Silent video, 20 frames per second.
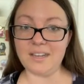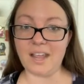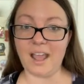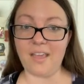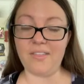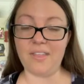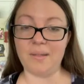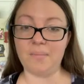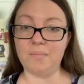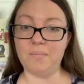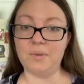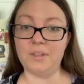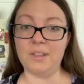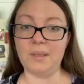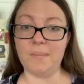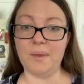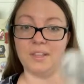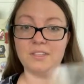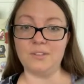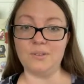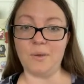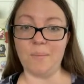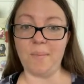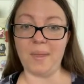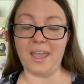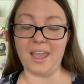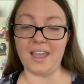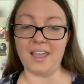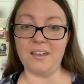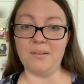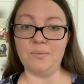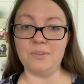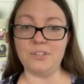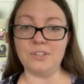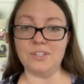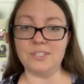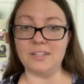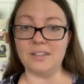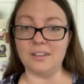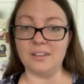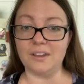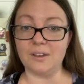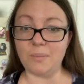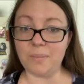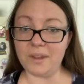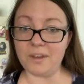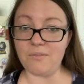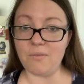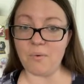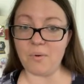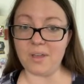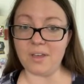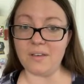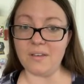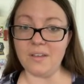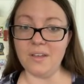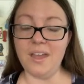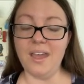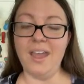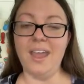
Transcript: and then put them onto a pan with just a little bit of oil,